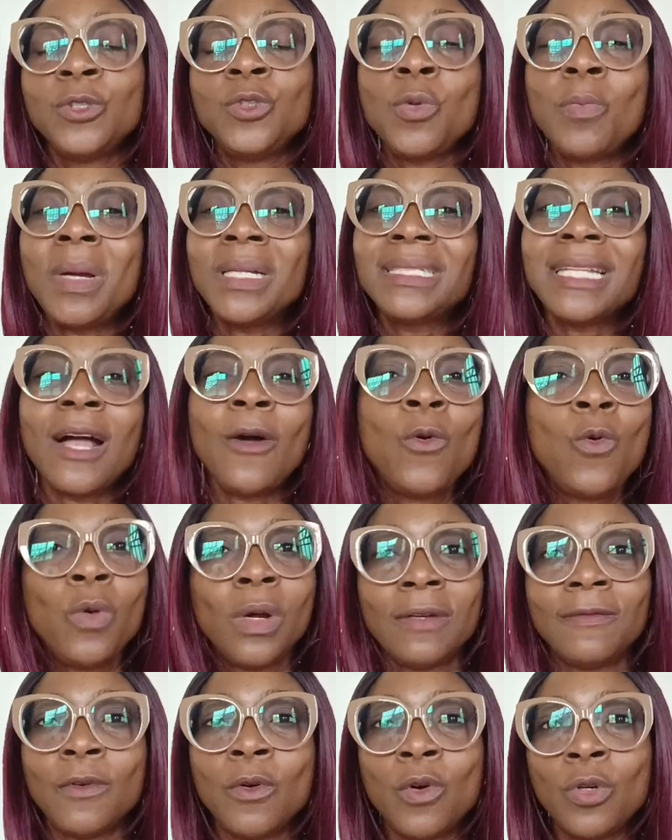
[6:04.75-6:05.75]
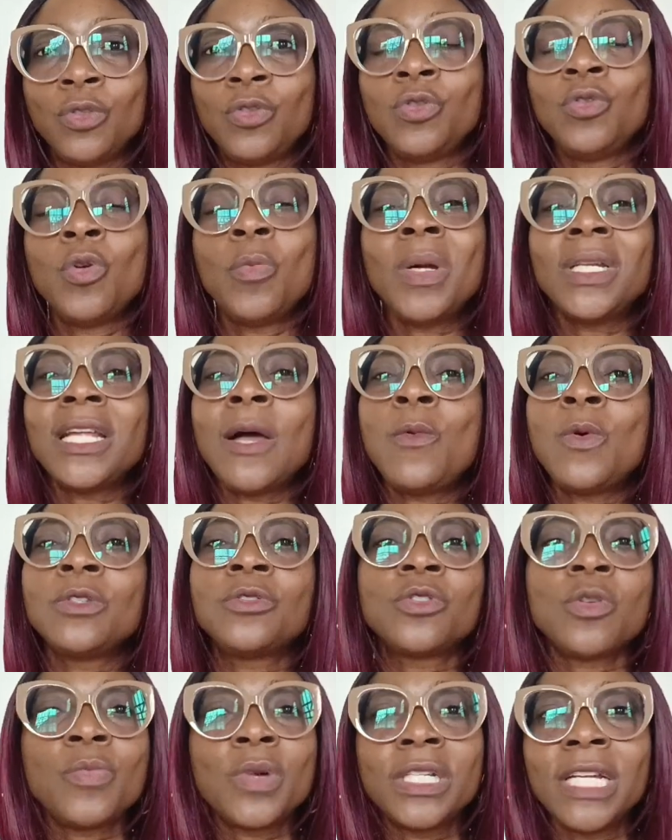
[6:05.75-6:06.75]
No matter who have hurt you, no matter
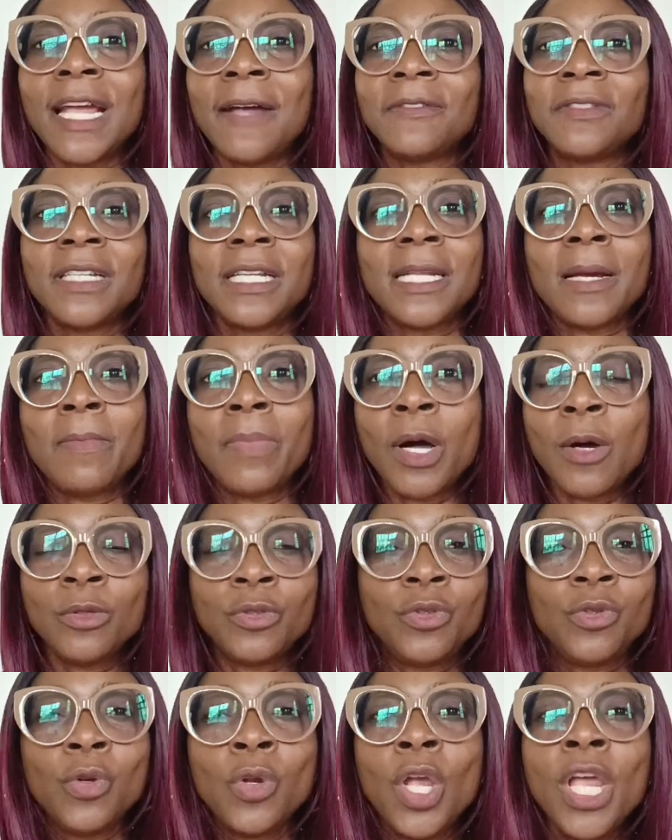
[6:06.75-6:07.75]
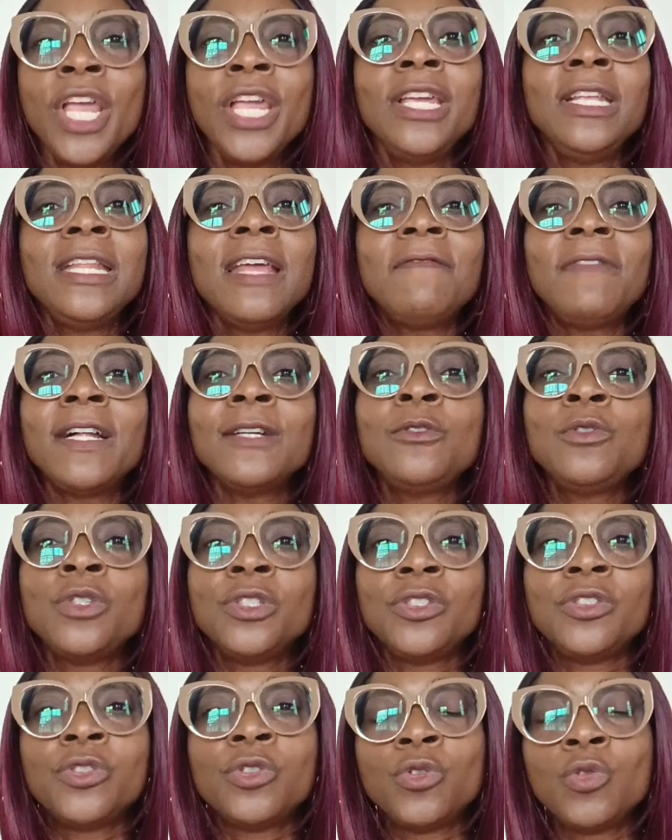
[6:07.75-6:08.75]
what somebody have said about you, you never
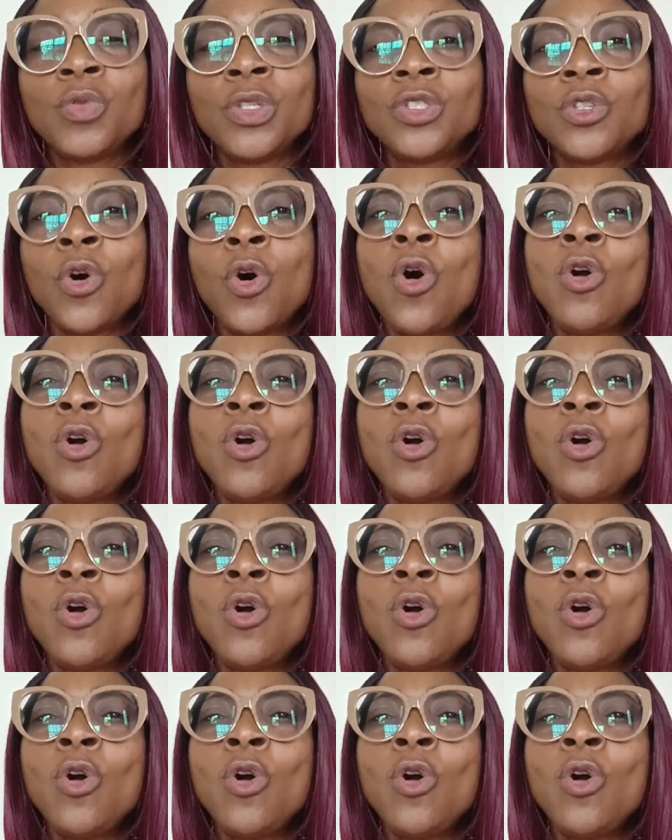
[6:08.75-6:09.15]
know the situation.